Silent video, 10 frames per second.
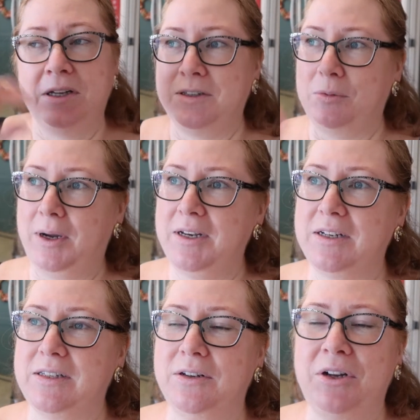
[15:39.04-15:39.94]

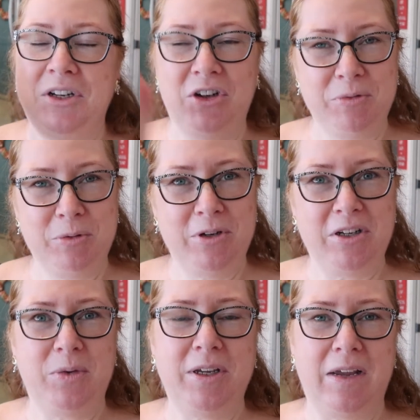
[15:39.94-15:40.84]
in hospital
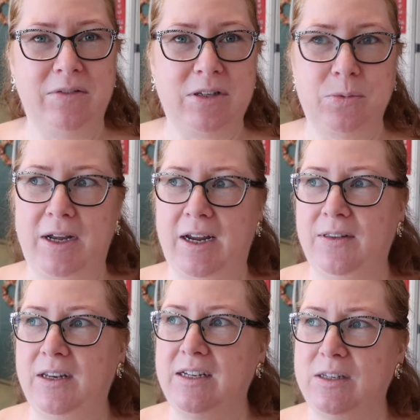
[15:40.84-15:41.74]
next week, Kevin's away, and
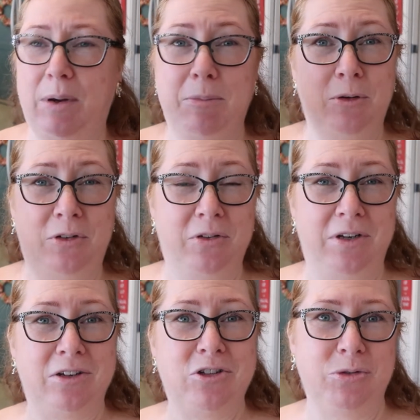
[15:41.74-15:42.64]
then he's away most of the
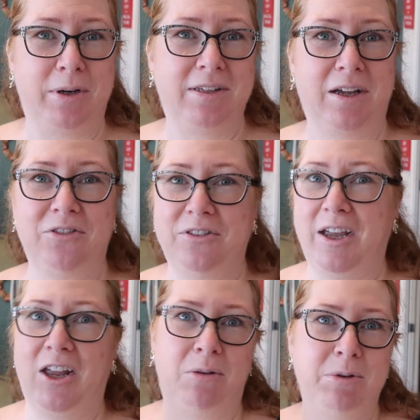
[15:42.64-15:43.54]
next 2 weeks after
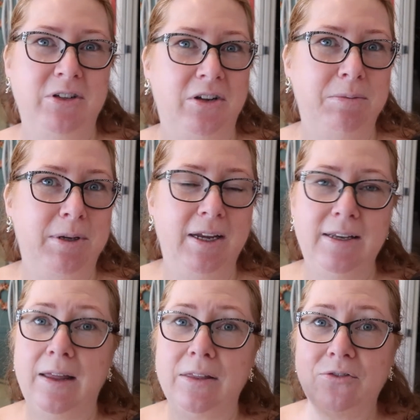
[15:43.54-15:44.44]
that. And I'm just going to be eating
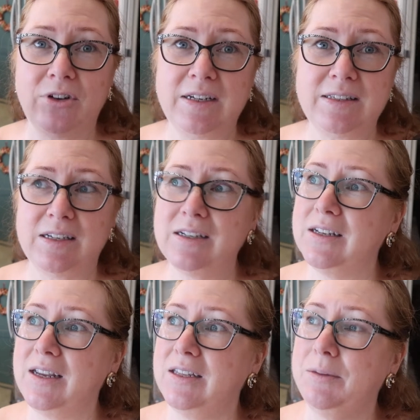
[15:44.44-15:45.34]
out the freezer
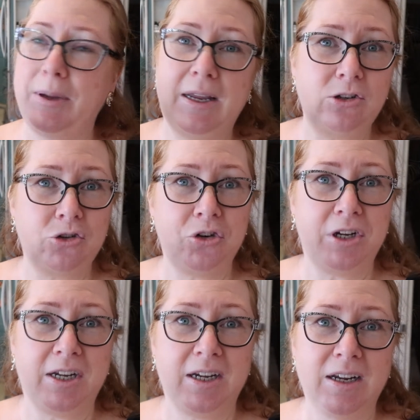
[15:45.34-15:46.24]
and the
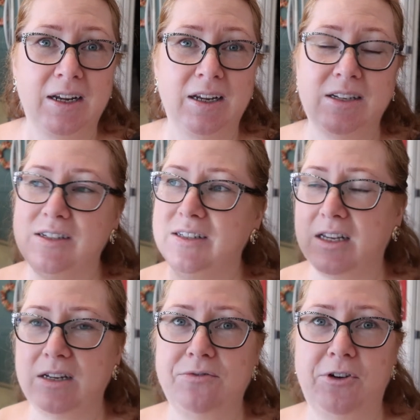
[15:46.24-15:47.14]
pantry, just
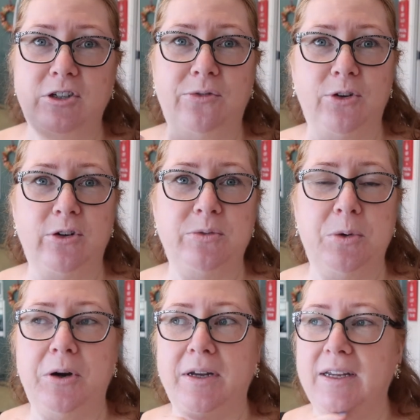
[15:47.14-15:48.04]
getting fresh foods
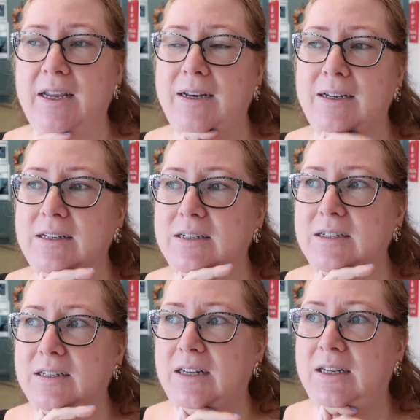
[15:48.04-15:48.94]
where I need it,
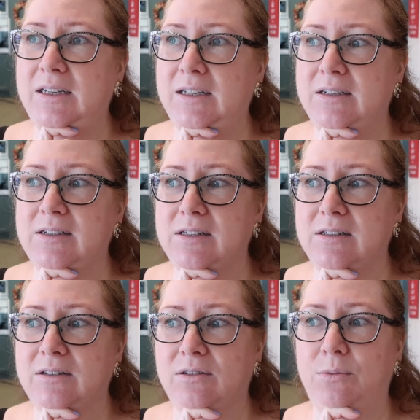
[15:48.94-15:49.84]
and
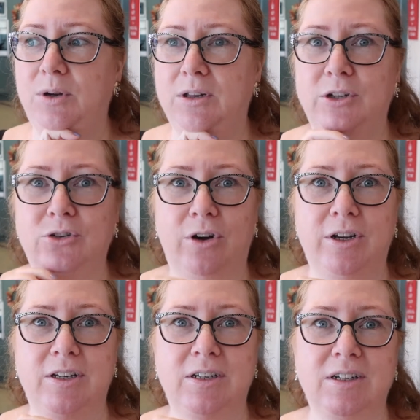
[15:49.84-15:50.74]
really trying
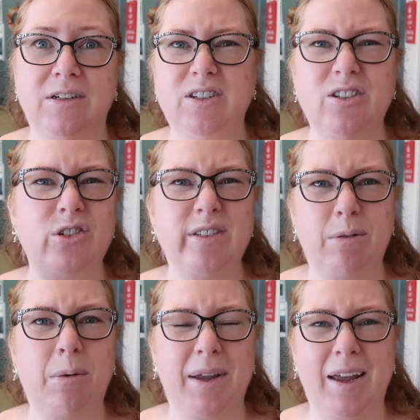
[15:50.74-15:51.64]
to just use up
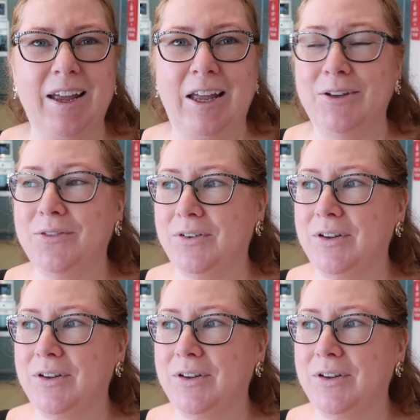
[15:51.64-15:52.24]
what we have.